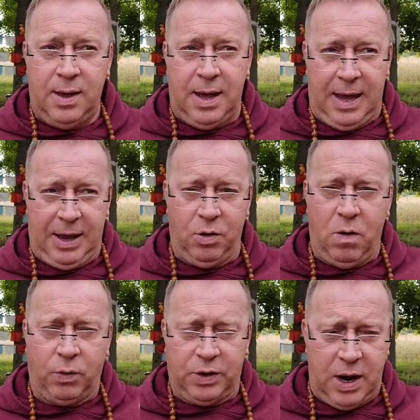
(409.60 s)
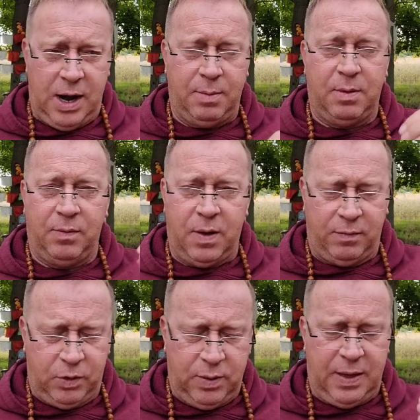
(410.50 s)
And over time
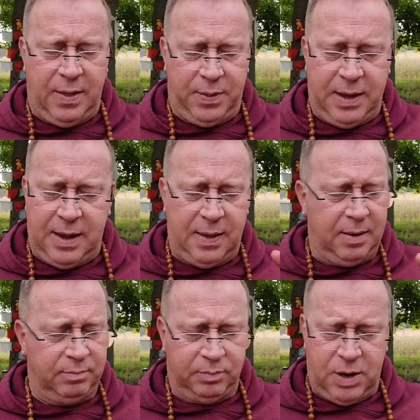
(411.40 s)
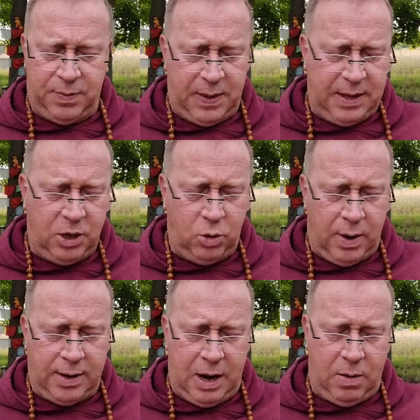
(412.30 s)
of doing that and thinking that, I'm not thinking you
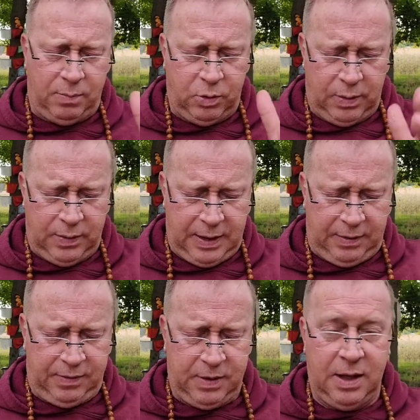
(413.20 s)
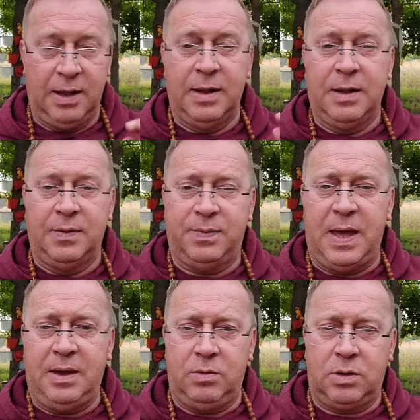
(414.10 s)
right now, I'm doing this,
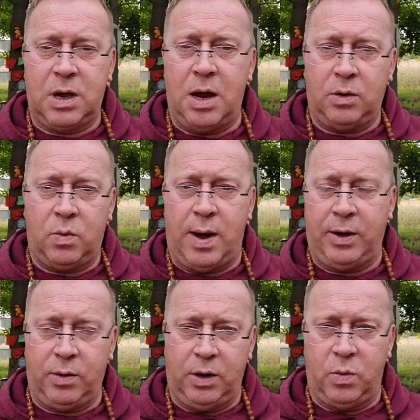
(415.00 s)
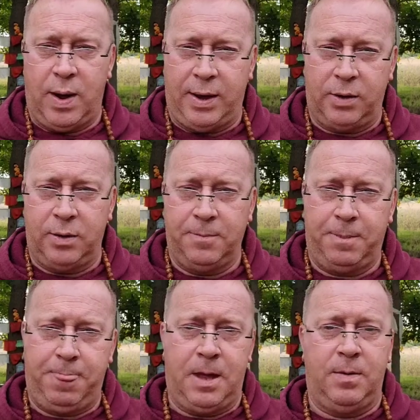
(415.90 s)
they got quieter and quieter.
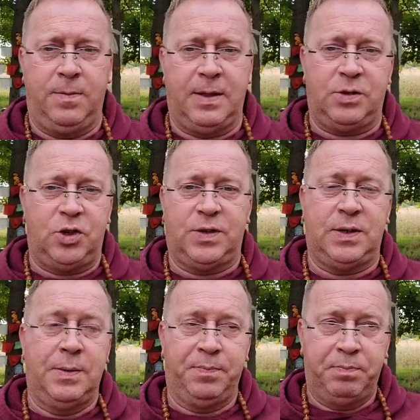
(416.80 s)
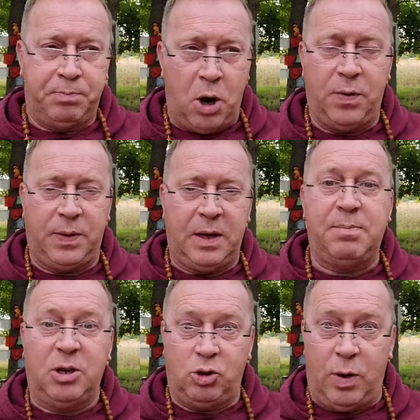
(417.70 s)
And that's just part of the
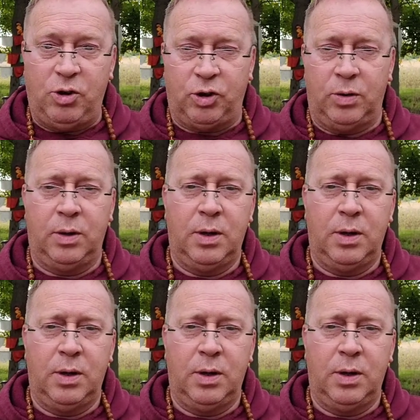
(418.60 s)
habituation.